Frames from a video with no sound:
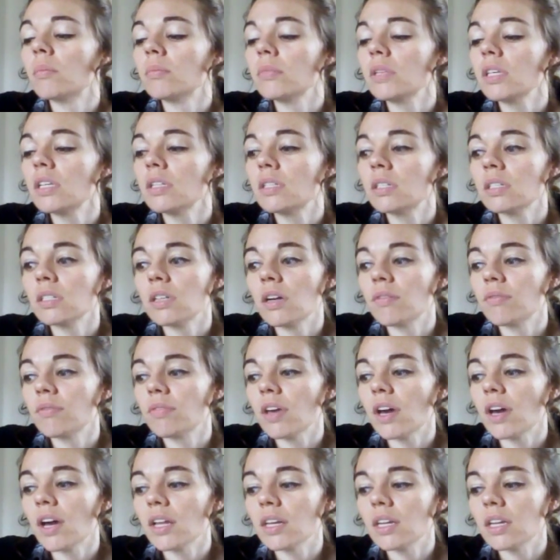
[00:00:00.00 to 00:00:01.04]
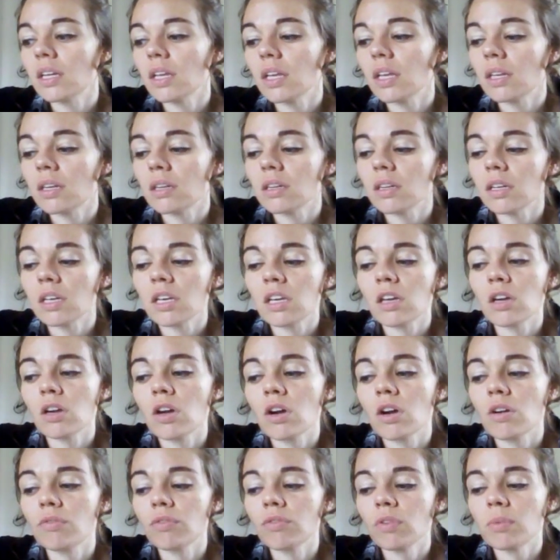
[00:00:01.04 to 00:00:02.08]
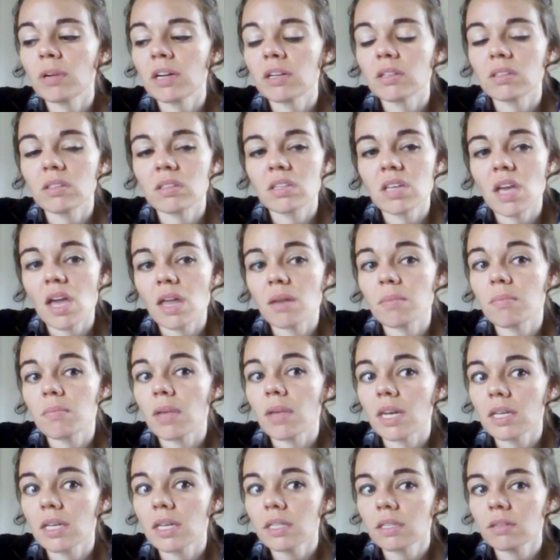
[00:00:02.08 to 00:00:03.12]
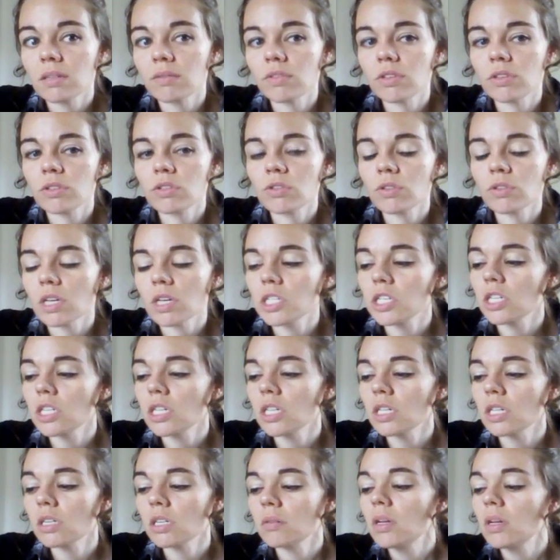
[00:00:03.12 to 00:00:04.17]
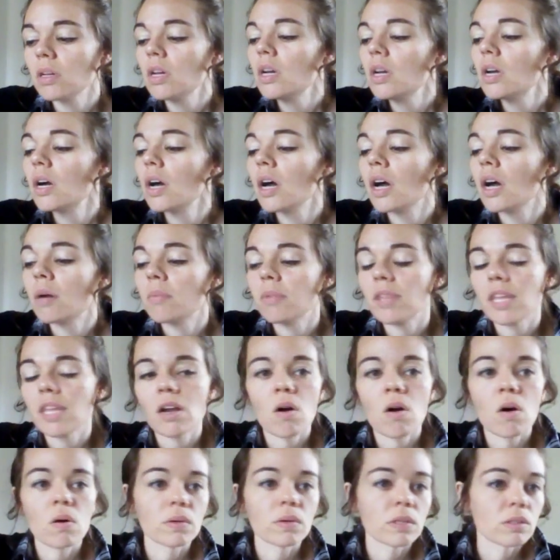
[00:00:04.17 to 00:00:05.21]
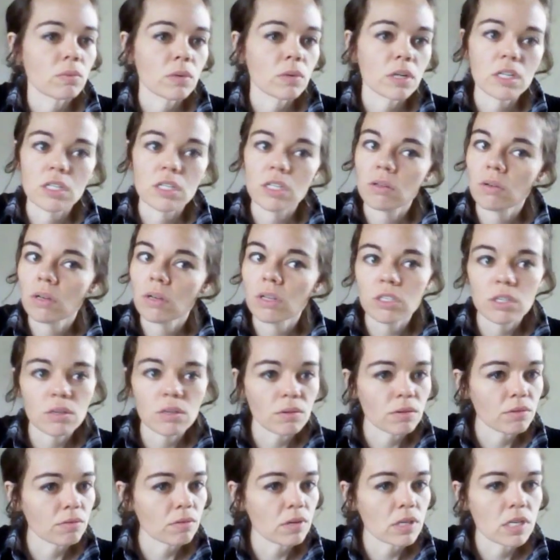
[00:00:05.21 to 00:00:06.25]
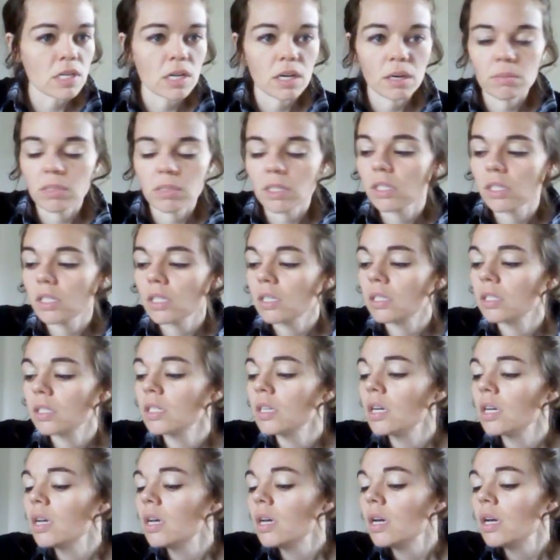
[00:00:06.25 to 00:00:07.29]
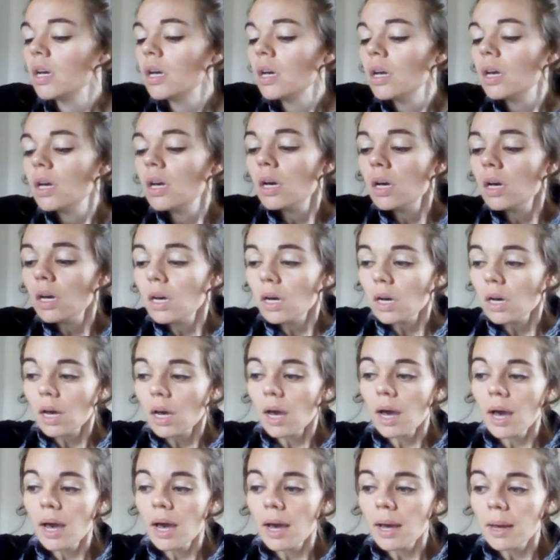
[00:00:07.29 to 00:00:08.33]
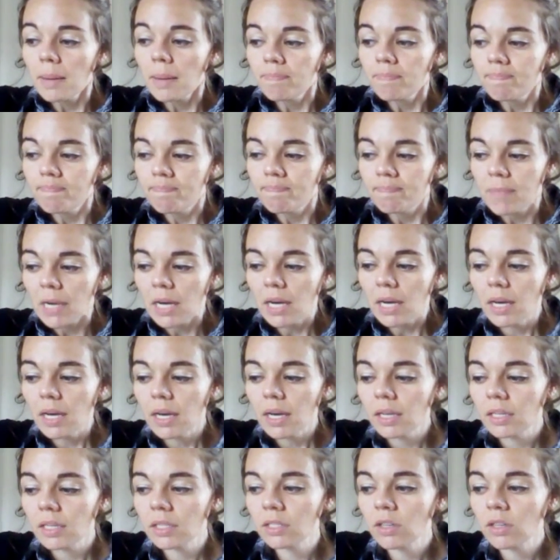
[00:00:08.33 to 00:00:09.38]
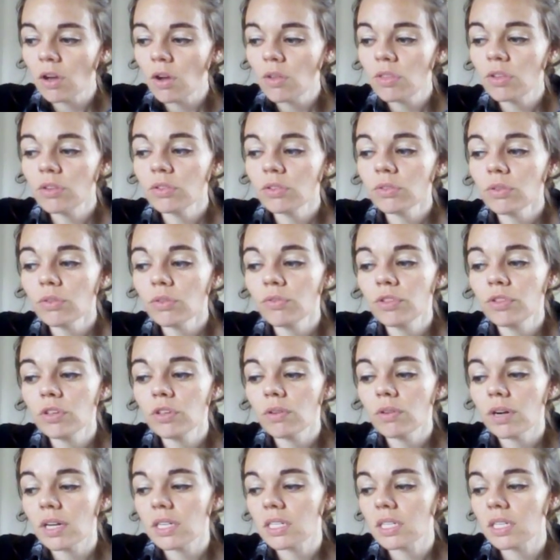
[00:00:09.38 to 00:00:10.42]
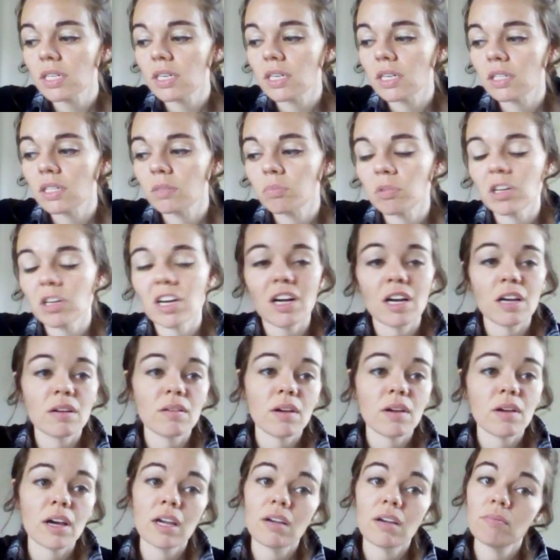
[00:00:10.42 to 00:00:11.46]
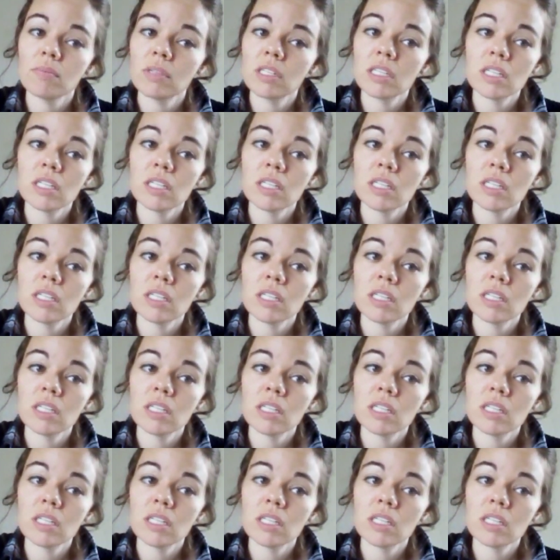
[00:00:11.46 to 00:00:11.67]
Kids love that, and it can go for about 10 minutes if you stretch it. And they always want to do it 2 or 3 times at least. So those are a few ideas, but I haven't been